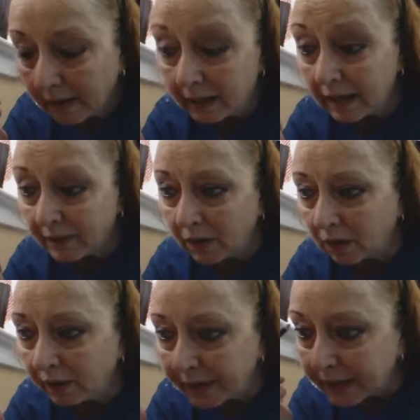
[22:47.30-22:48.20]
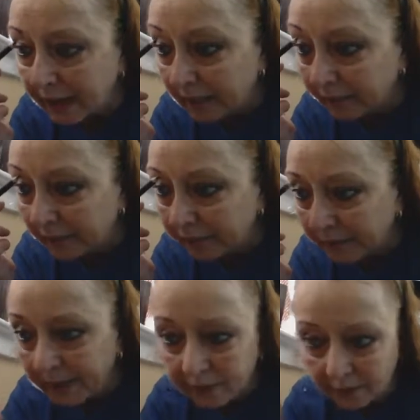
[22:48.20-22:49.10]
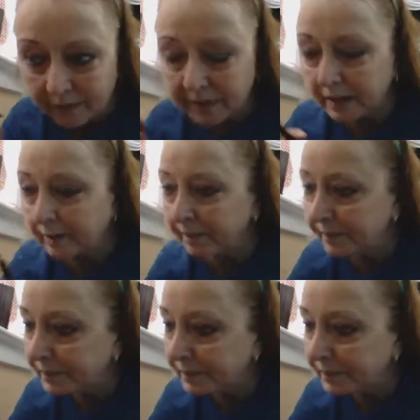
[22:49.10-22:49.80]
I don't have a whole lot of time left, but I do have some.